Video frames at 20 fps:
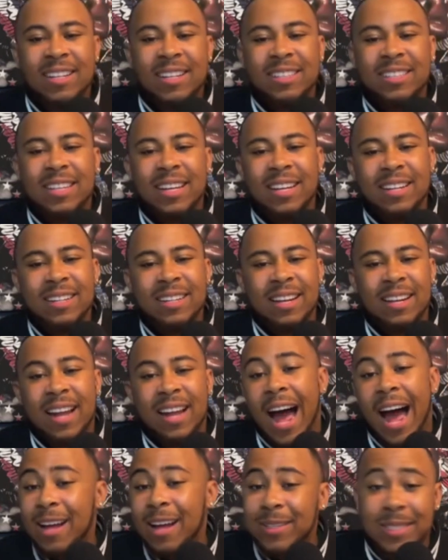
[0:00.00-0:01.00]
the
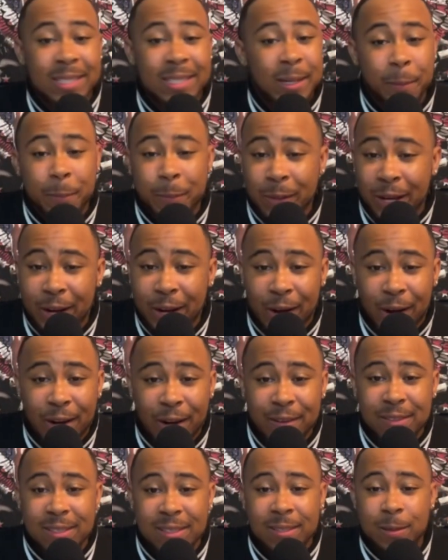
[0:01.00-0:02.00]
Lions in the
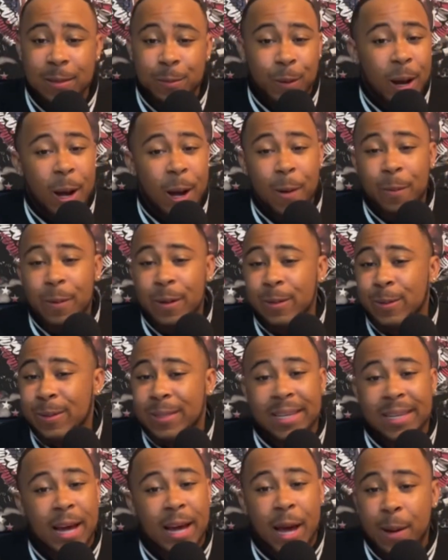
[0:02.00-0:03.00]
playoffs, the Red Wings was
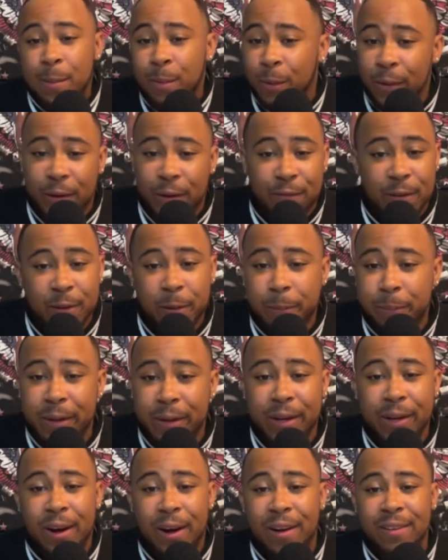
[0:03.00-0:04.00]
a game away from the
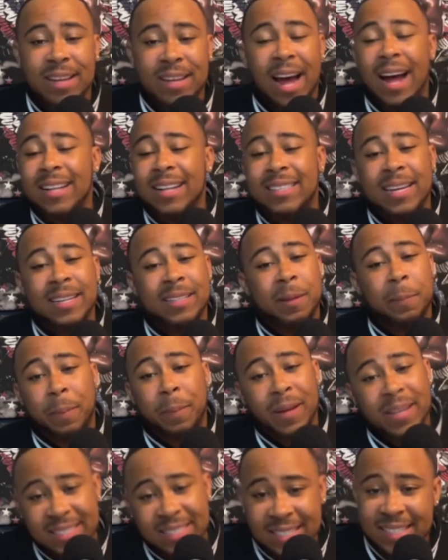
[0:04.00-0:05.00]
playoffs. I'll take the
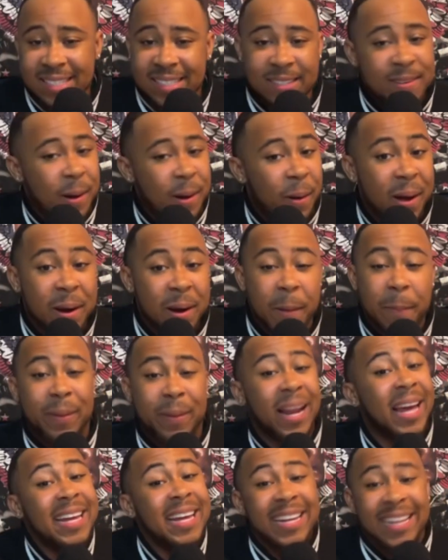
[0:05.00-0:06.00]
Pistons, in the
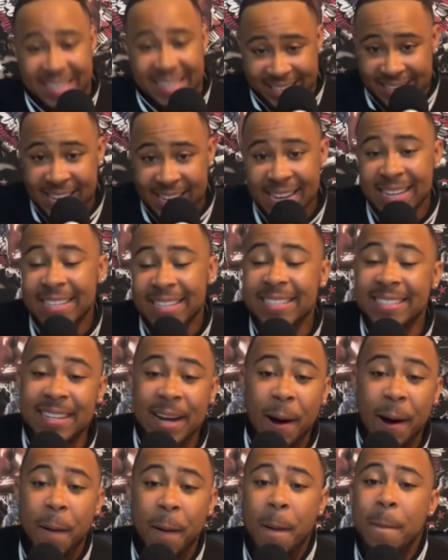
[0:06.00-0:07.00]
play-in.
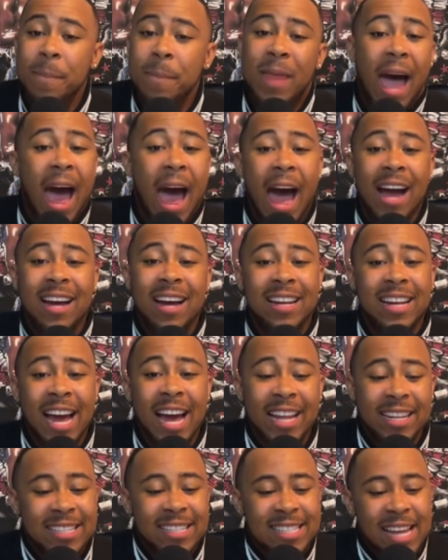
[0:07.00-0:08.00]
I'll
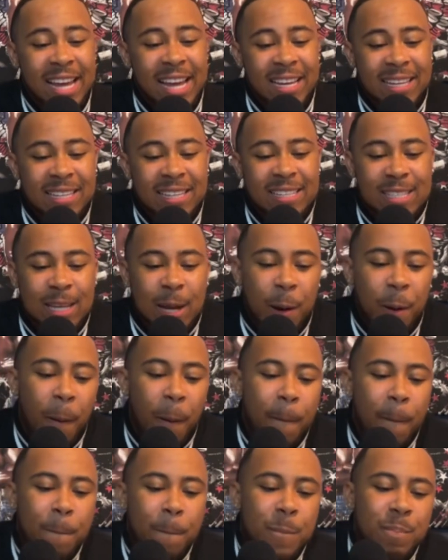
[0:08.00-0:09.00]
gladly take it. So,
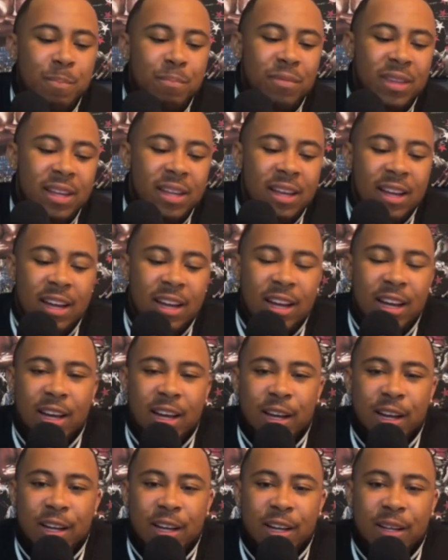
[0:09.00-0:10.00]

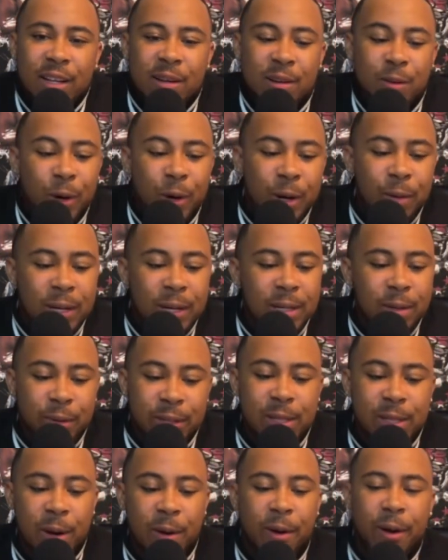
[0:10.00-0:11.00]

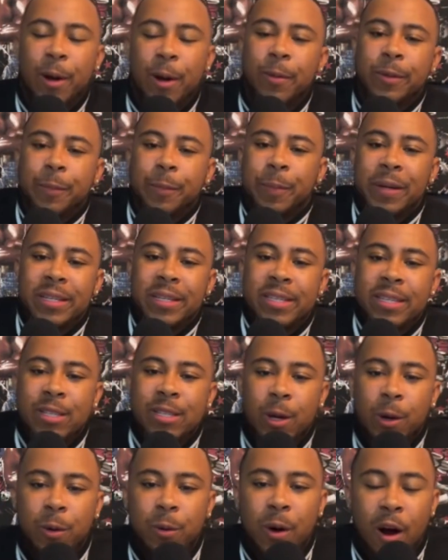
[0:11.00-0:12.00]
what's going on with the Pistons,
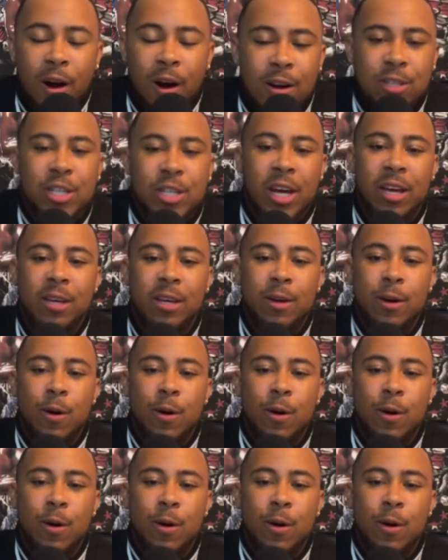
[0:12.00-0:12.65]
though? RJ,